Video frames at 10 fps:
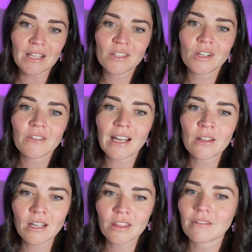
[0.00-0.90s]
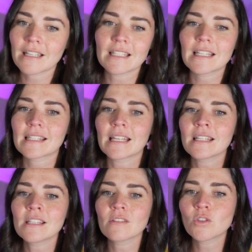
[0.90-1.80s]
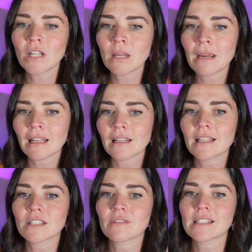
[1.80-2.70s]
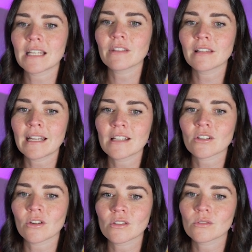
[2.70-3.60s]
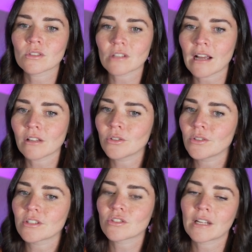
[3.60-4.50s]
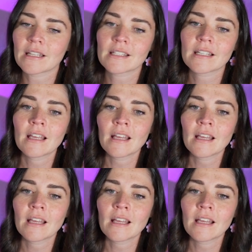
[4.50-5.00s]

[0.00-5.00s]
And so if I look at the rest of this sentence of "join our mailing list to receive the latest coastal style news and trends."